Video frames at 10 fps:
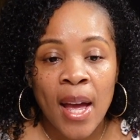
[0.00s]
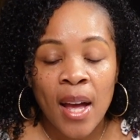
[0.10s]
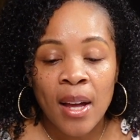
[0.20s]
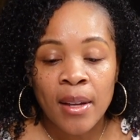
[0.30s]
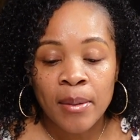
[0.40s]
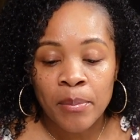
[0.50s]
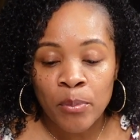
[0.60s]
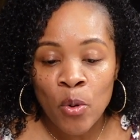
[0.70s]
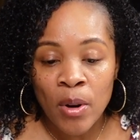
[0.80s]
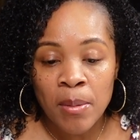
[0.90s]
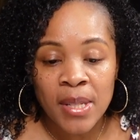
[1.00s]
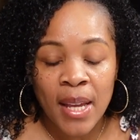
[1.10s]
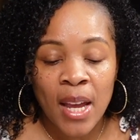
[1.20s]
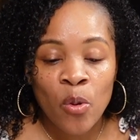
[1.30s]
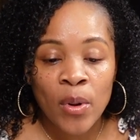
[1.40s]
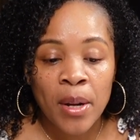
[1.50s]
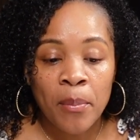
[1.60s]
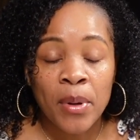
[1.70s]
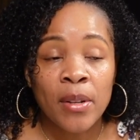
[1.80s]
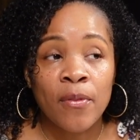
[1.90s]
um, programs that came with
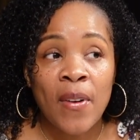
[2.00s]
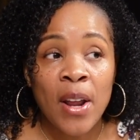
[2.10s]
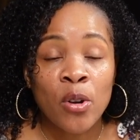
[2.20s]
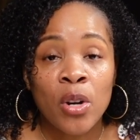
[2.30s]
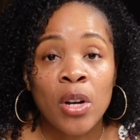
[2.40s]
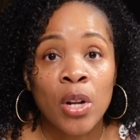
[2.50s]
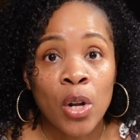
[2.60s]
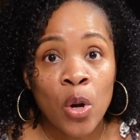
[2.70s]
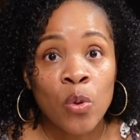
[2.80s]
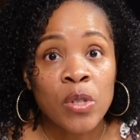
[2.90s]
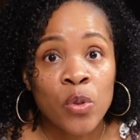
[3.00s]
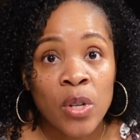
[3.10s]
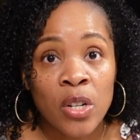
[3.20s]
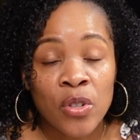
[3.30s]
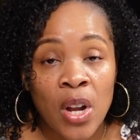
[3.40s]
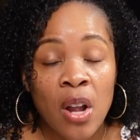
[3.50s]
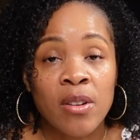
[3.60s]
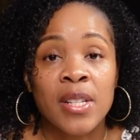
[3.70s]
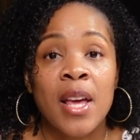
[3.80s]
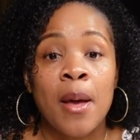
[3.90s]
it, but Final Cut alone was
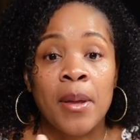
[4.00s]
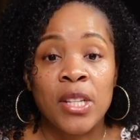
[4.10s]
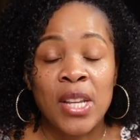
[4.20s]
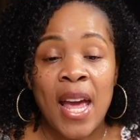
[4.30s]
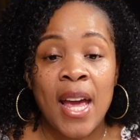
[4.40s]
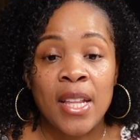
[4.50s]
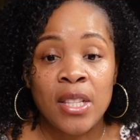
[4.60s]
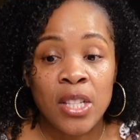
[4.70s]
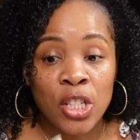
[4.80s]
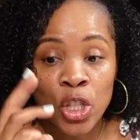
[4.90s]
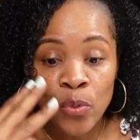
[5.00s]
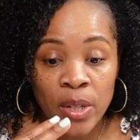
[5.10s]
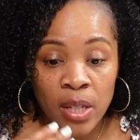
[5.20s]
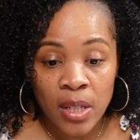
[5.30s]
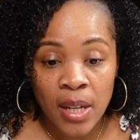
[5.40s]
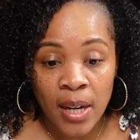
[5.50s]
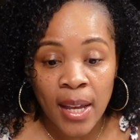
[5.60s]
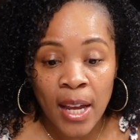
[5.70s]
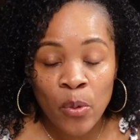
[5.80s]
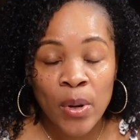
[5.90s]
$300 and to add these three that it
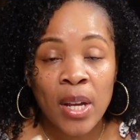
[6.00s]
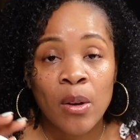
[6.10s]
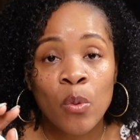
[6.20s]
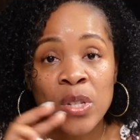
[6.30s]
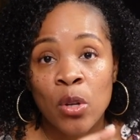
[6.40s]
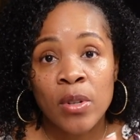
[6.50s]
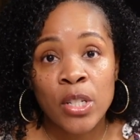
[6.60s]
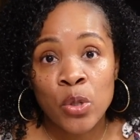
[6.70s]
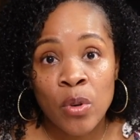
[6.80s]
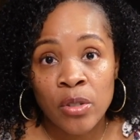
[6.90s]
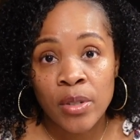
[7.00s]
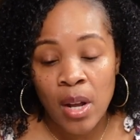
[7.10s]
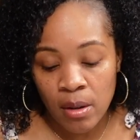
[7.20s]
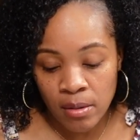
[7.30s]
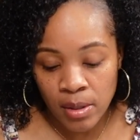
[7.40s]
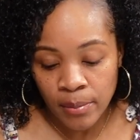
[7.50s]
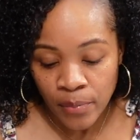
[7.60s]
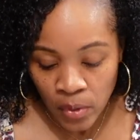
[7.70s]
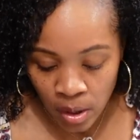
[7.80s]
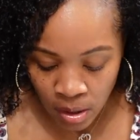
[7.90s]
came with was only $200.
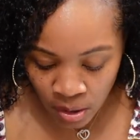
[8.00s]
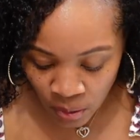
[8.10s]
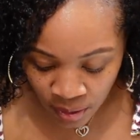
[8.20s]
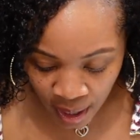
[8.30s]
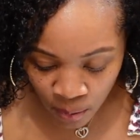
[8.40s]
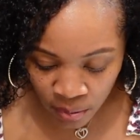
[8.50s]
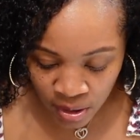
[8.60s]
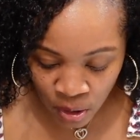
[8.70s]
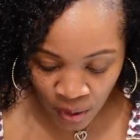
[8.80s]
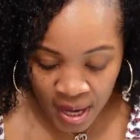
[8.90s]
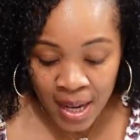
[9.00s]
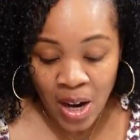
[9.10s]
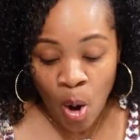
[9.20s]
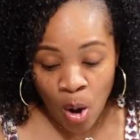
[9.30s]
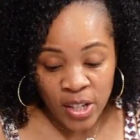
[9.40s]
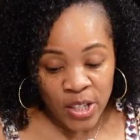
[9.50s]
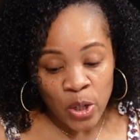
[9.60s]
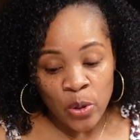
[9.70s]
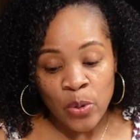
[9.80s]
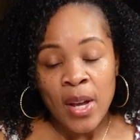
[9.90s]
So that was great. And
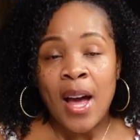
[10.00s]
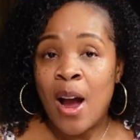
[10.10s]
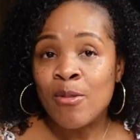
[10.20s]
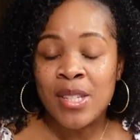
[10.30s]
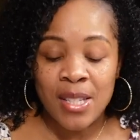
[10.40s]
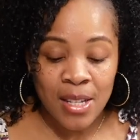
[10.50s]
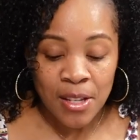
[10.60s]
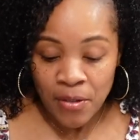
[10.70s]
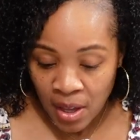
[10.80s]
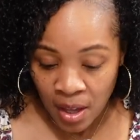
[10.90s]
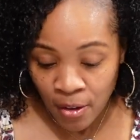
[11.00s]
also I received